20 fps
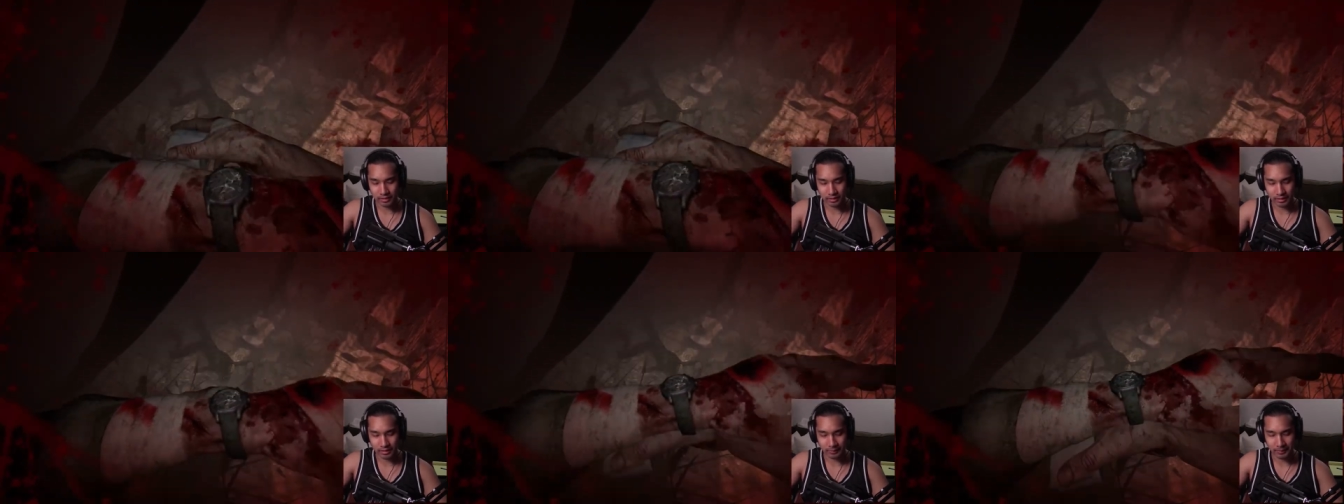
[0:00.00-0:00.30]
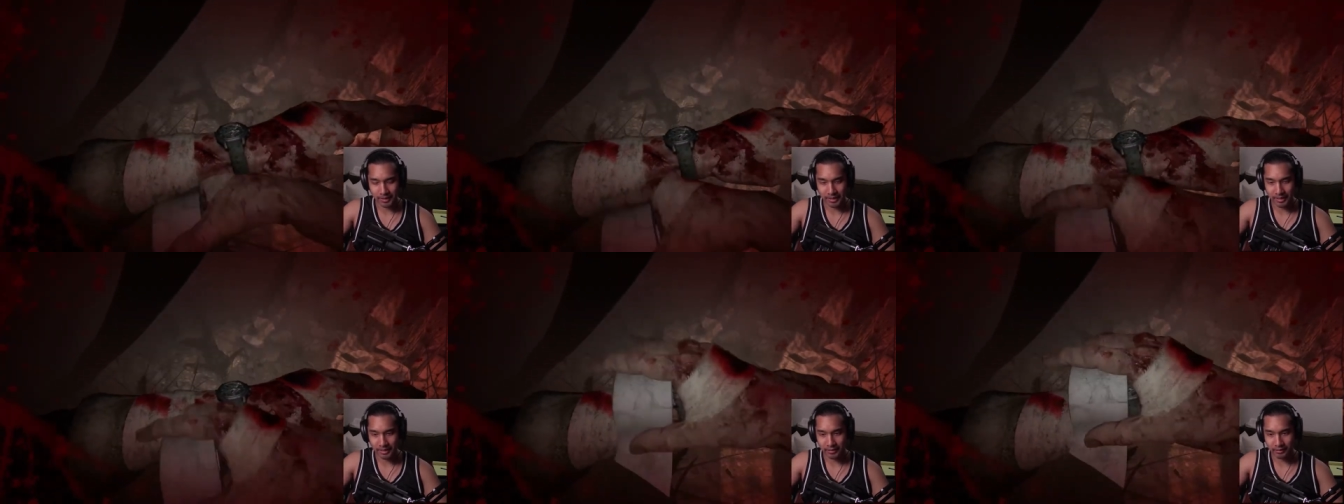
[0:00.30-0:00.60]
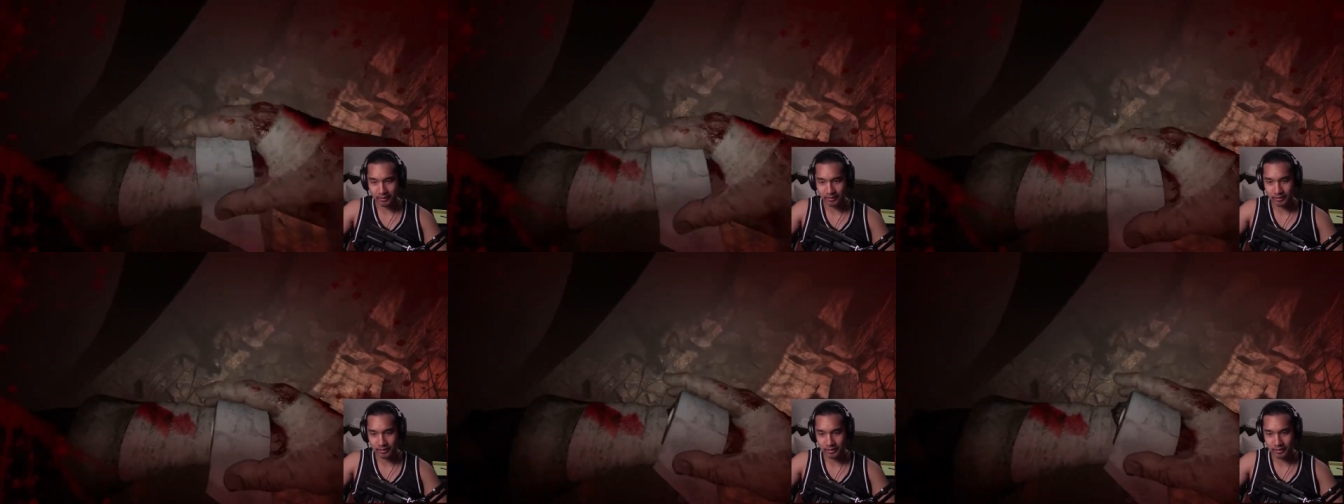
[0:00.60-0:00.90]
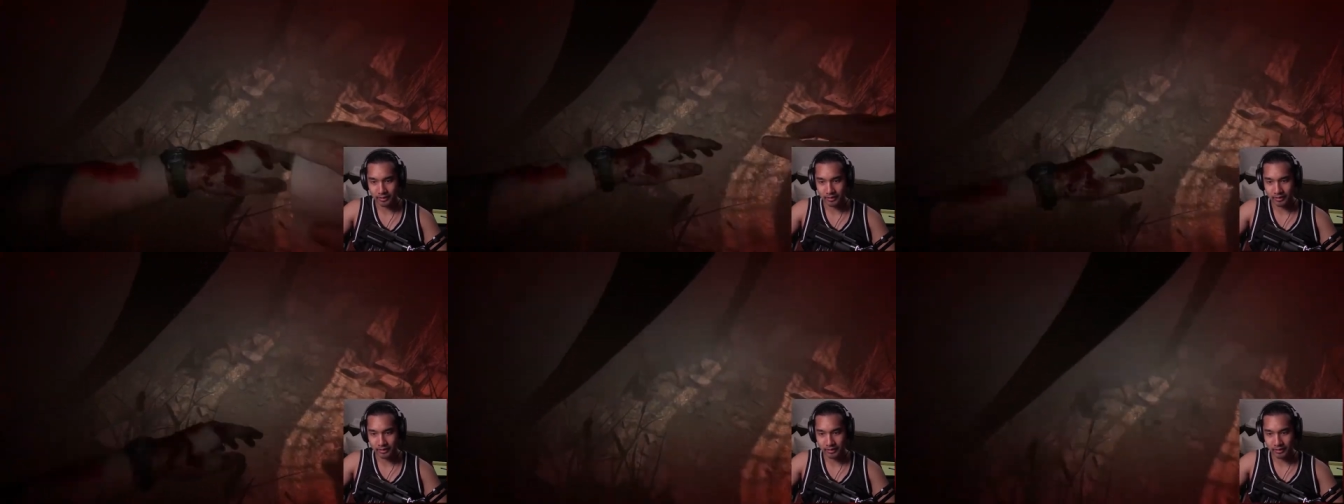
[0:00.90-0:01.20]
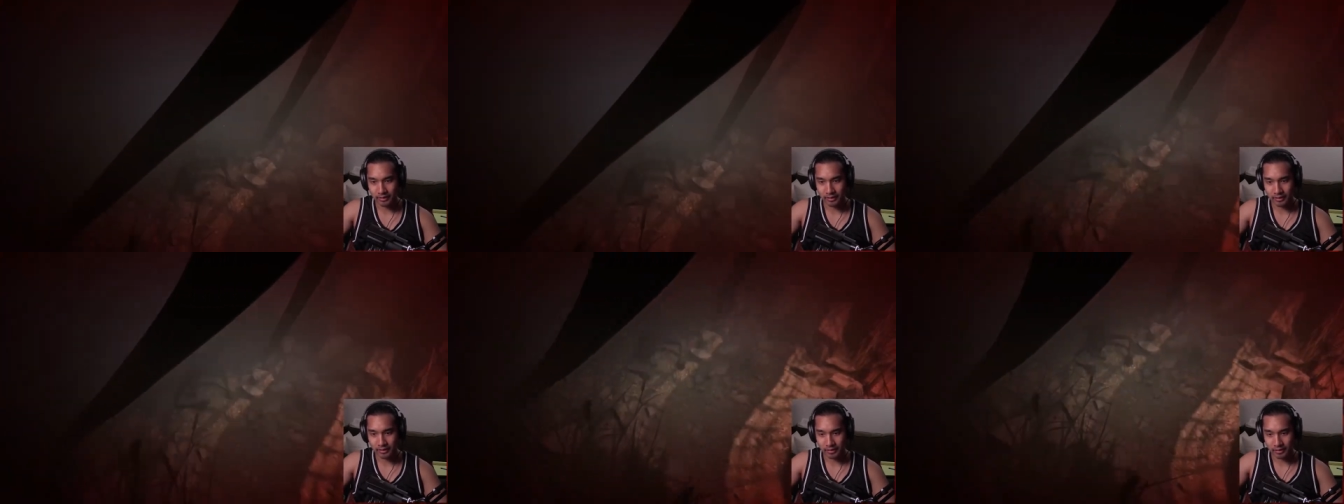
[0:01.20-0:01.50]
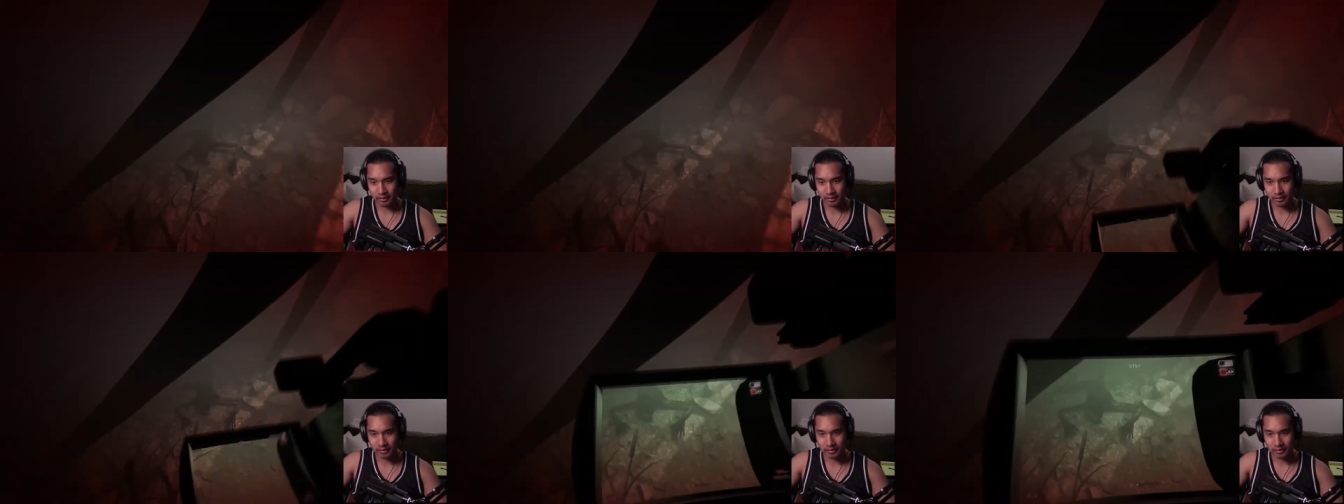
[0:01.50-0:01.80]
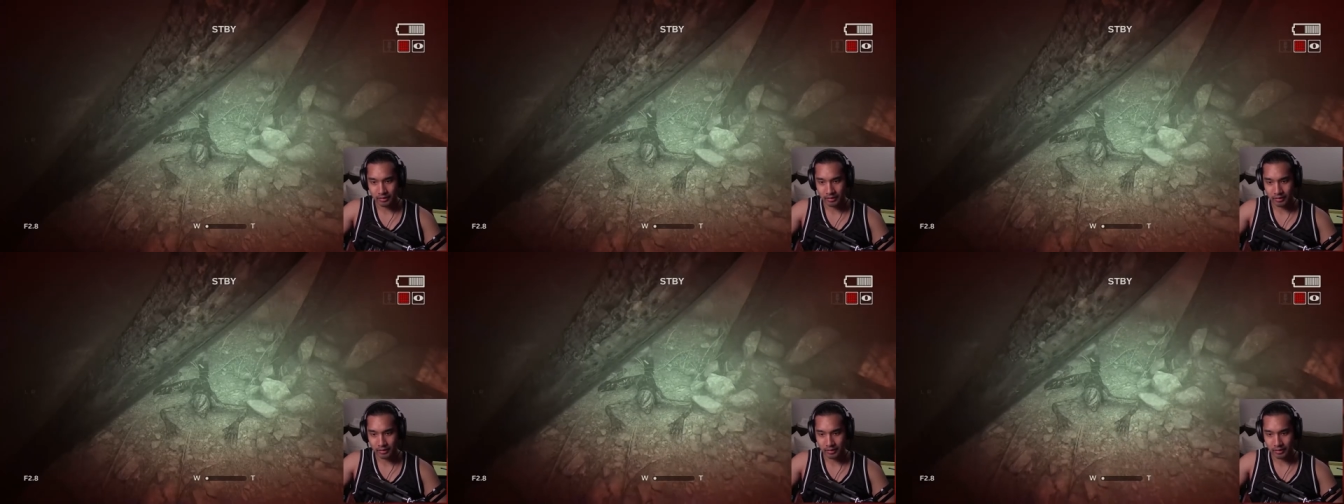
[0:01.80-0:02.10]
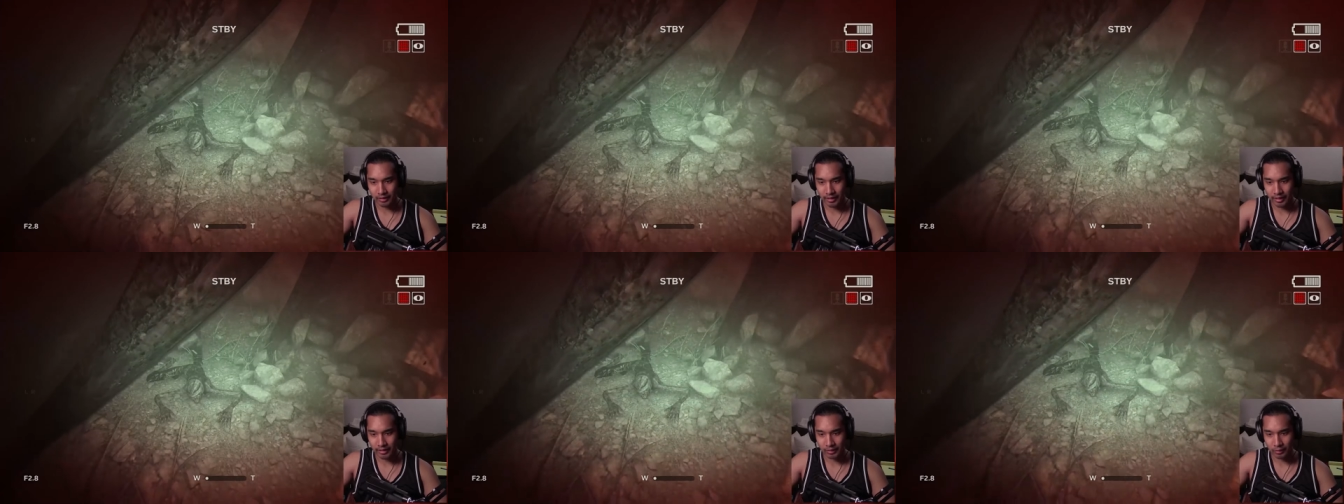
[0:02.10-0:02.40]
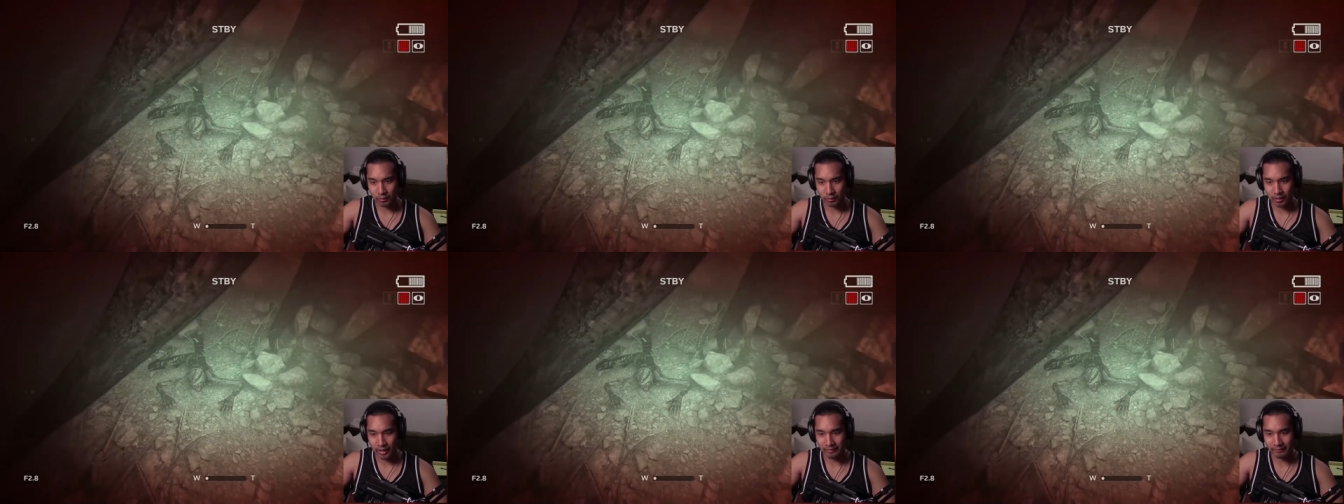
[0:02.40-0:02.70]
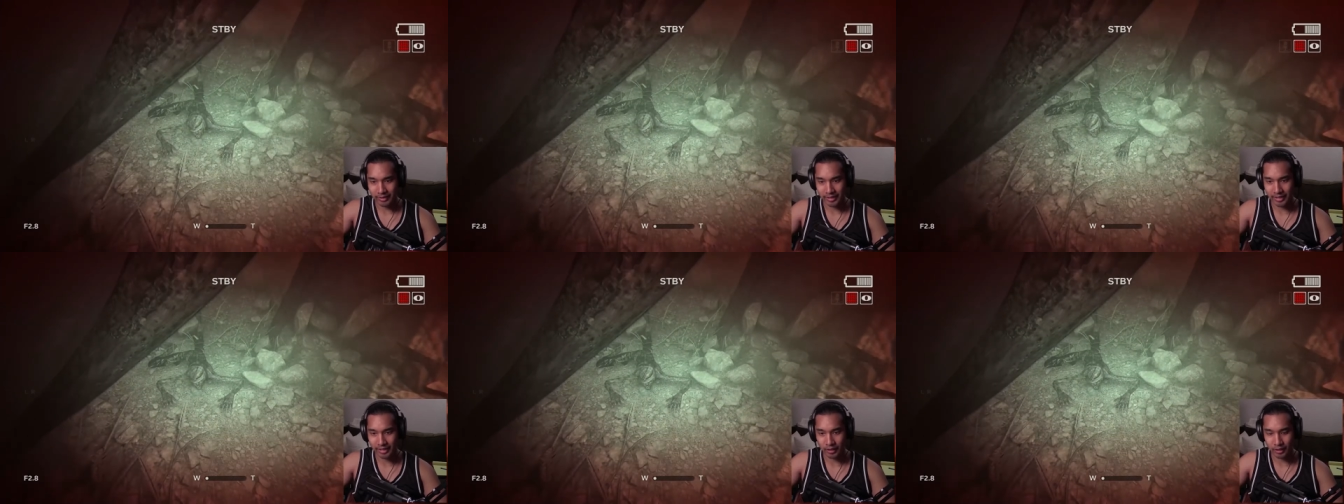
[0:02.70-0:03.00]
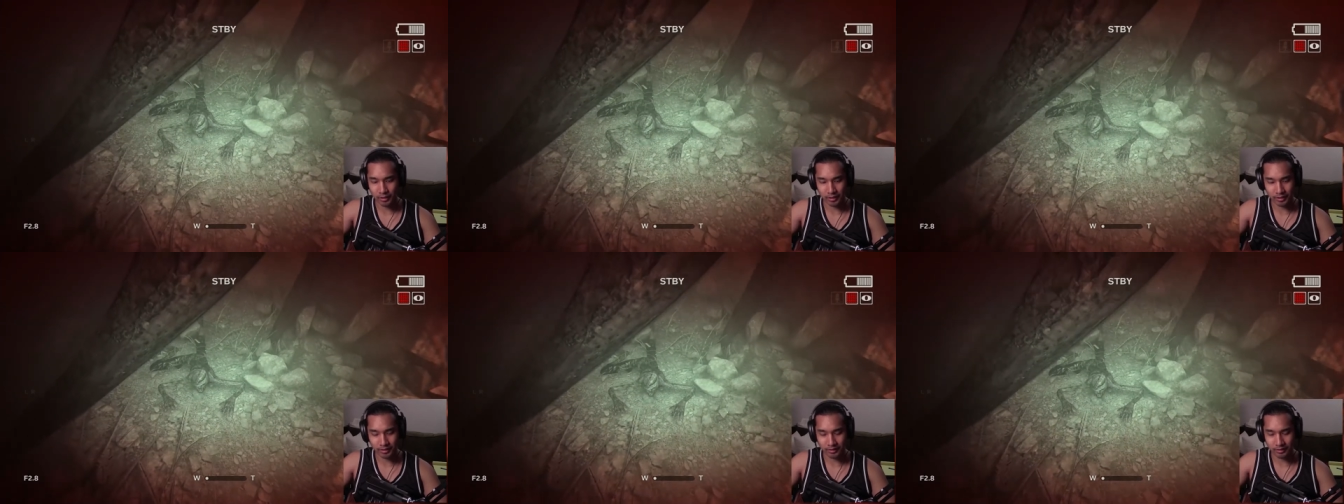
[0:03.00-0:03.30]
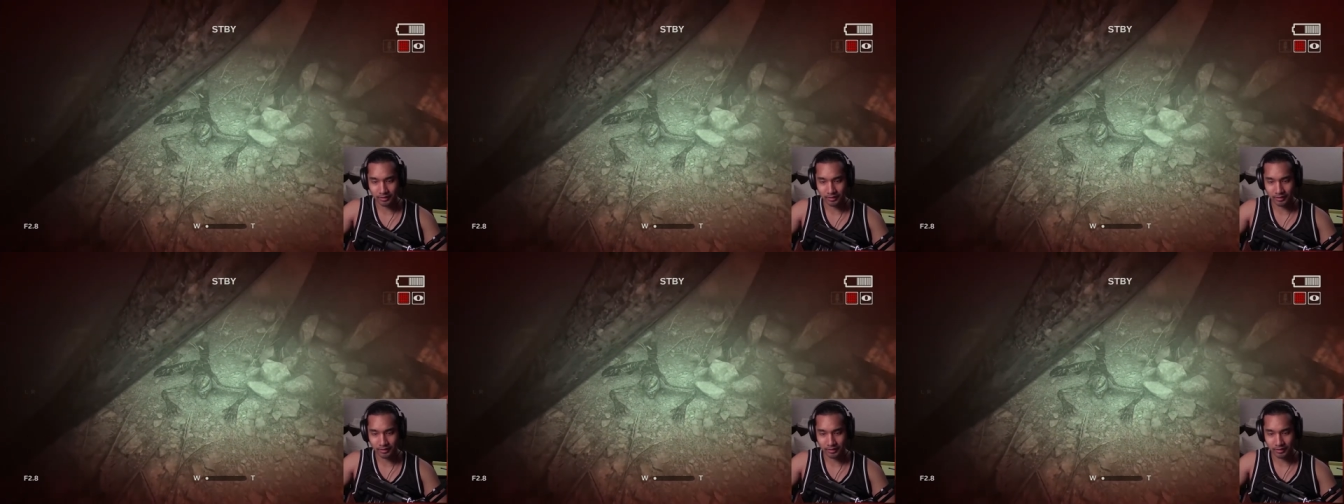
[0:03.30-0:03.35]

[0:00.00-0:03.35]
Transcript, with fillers: Let me heal. Alright, cool. I've healed.